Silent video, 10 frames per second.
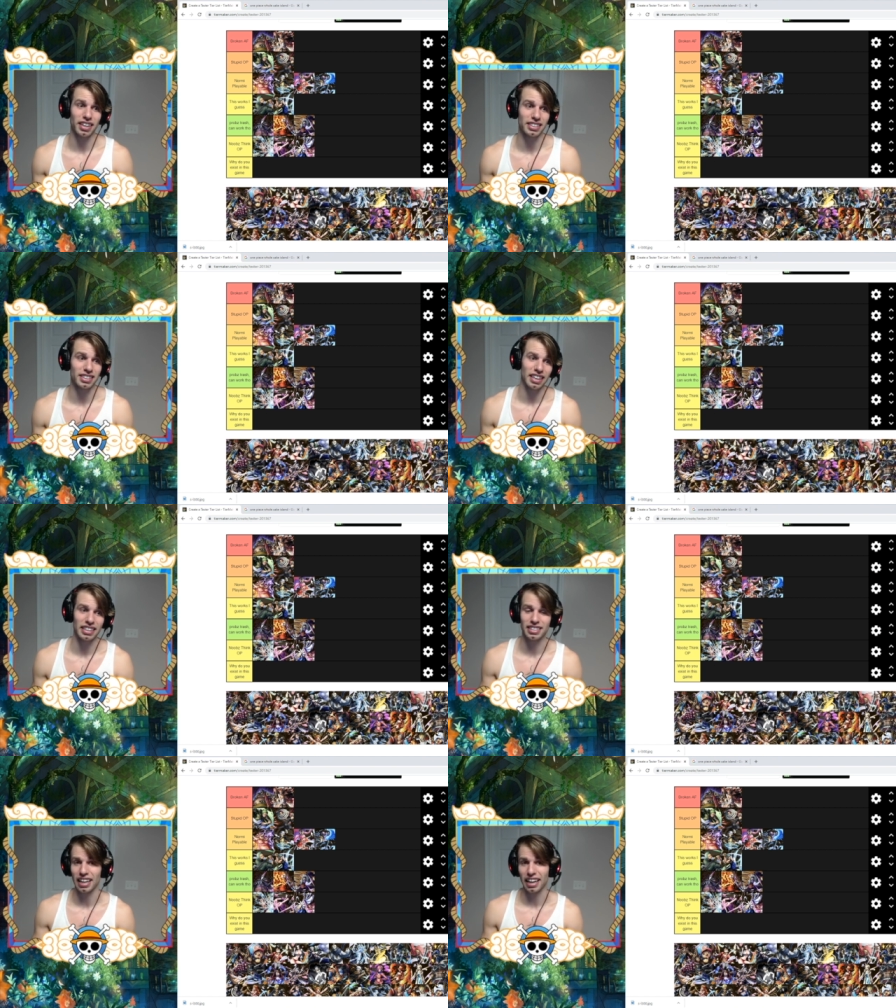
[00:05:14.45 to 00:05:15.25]
It's
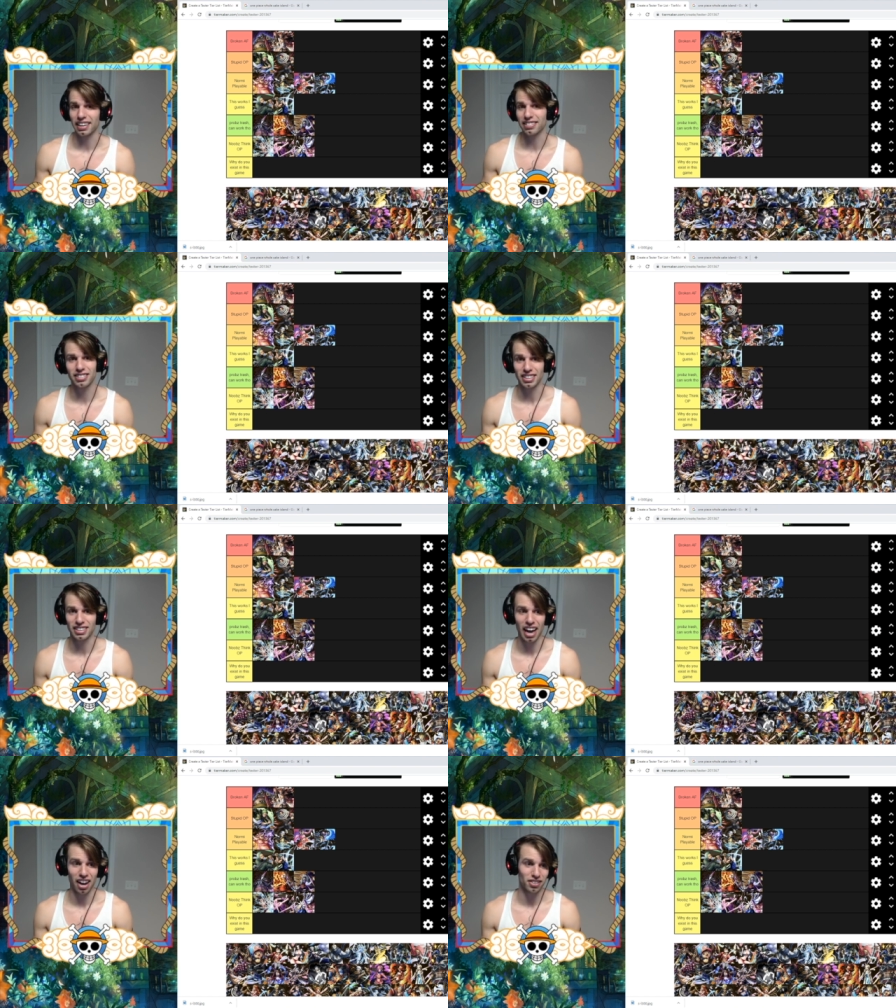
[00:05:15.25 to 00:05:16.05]
insane
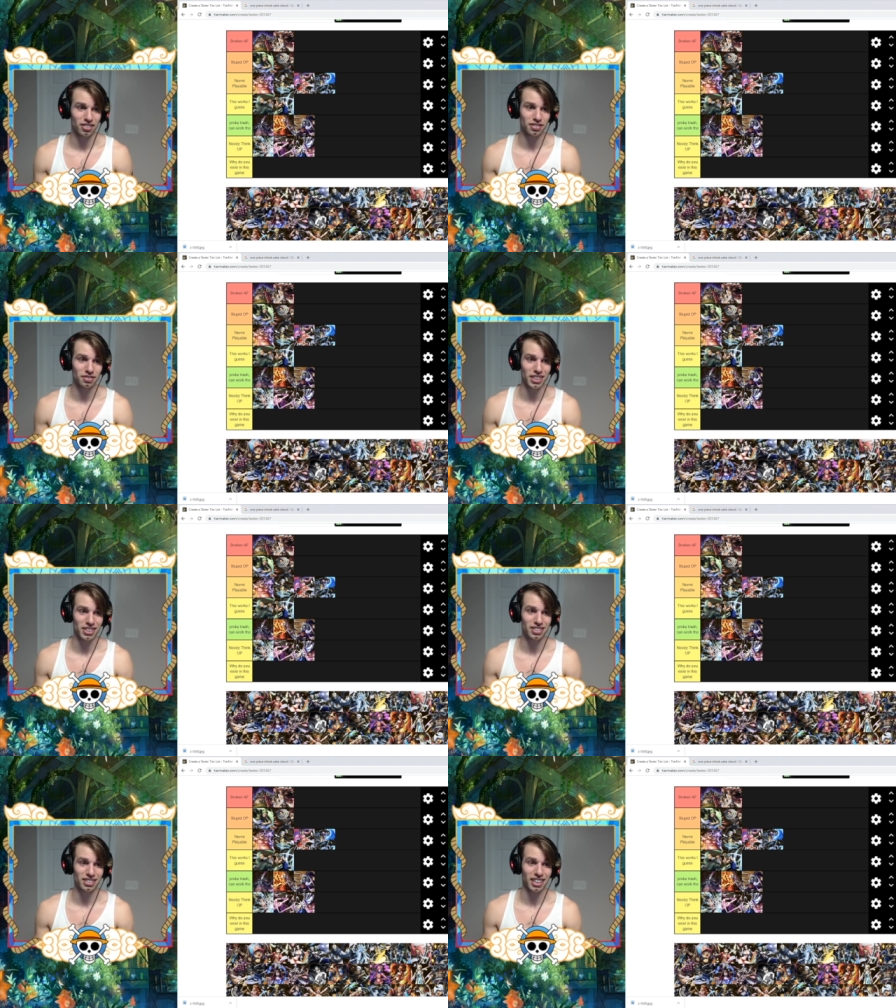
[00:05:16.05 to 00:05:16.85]
just how
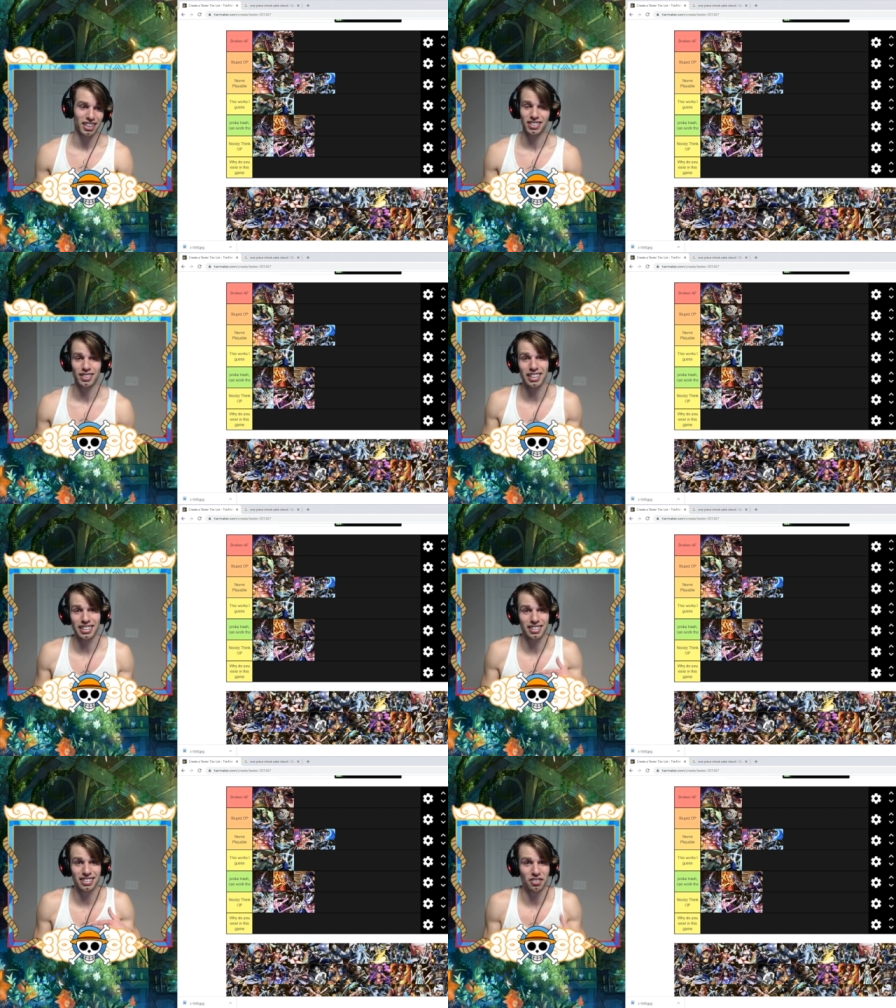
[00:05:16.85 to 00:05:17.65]
much nicer it
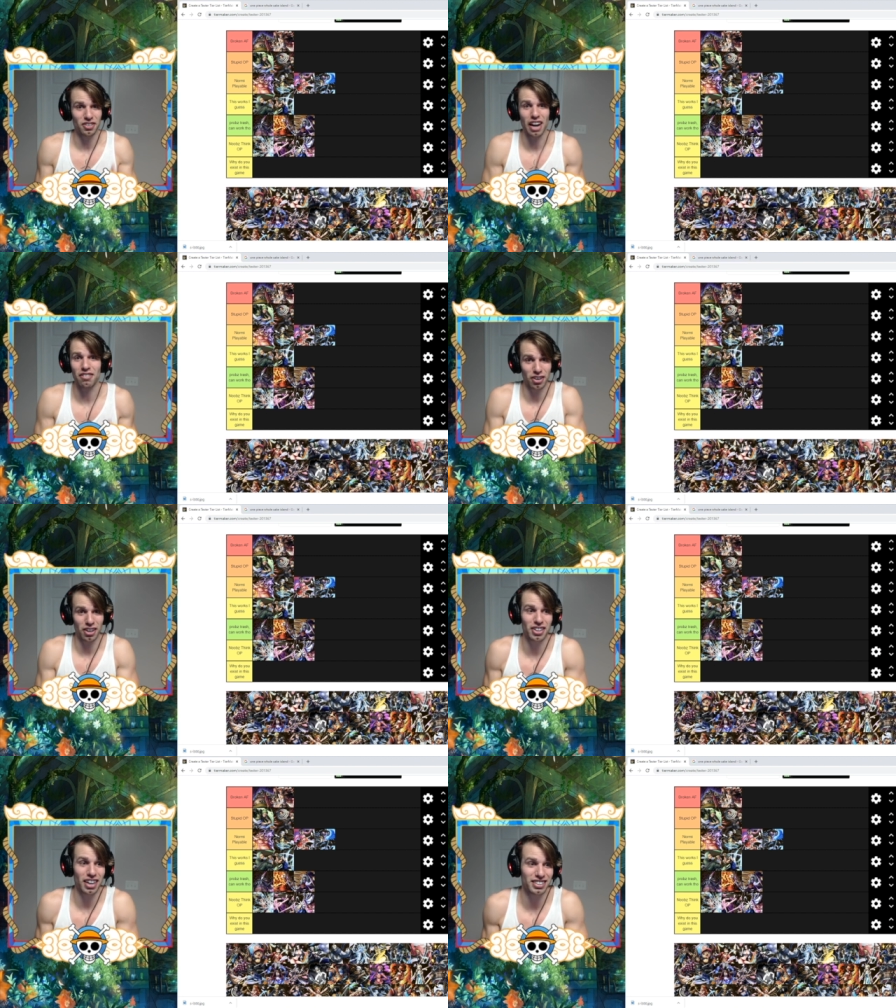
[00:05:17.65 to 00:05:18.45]
is if you have a
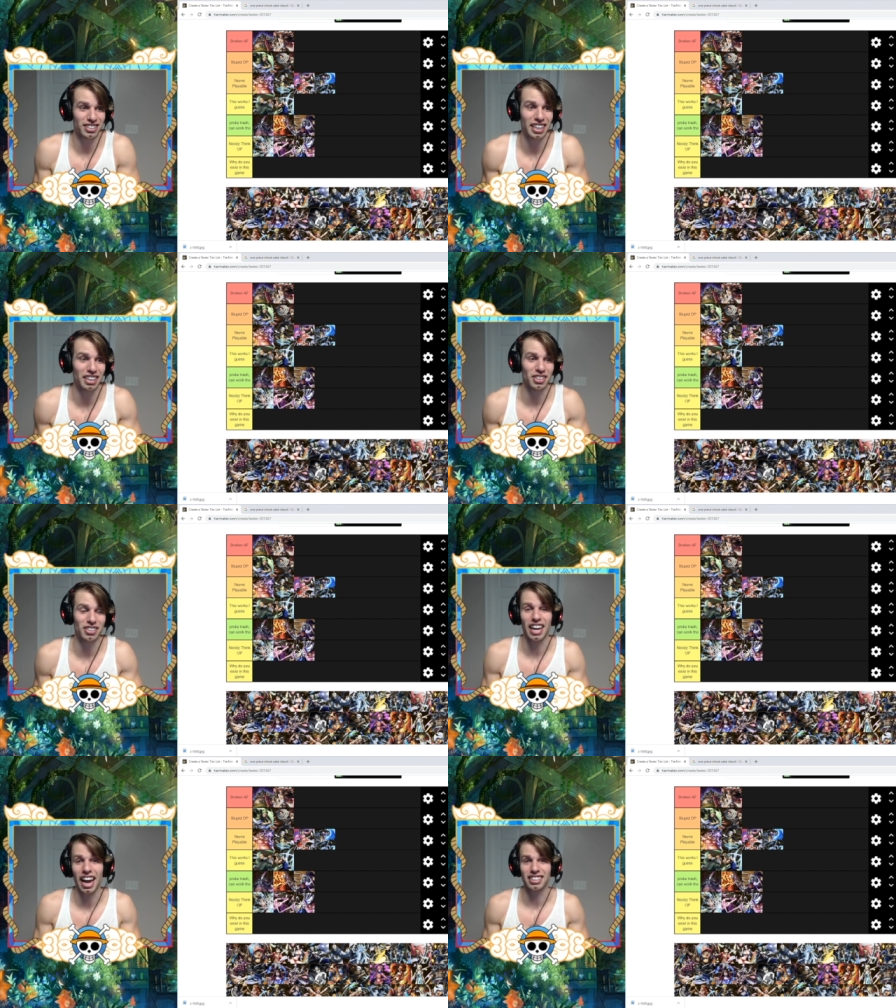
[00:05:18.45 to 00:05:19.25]
runner on your team and you
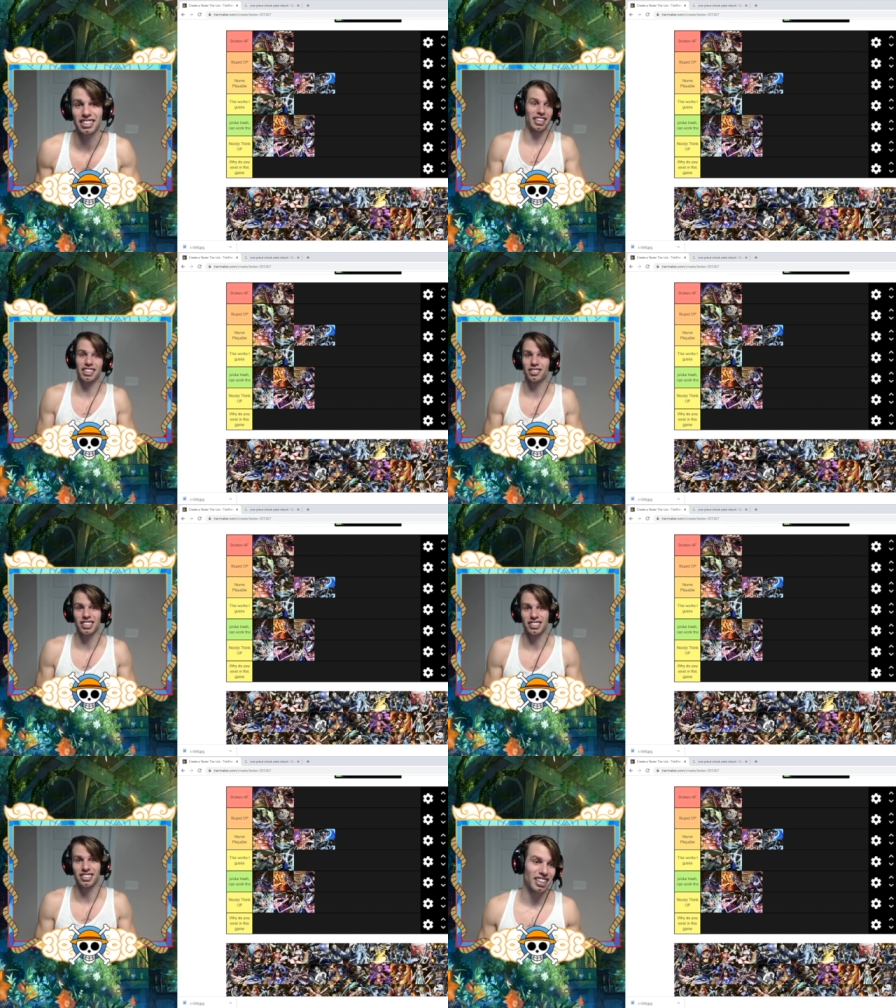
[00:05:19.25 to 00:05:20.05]
can actually take
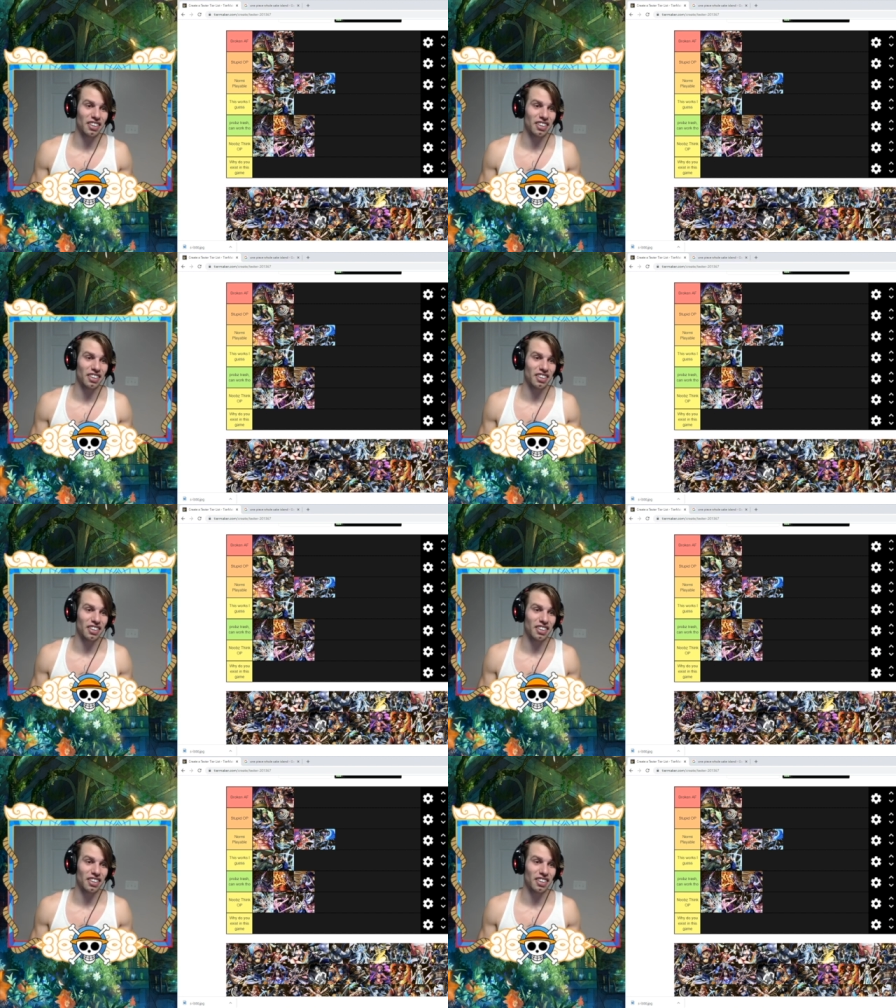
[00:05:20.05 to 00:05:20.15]
treasures.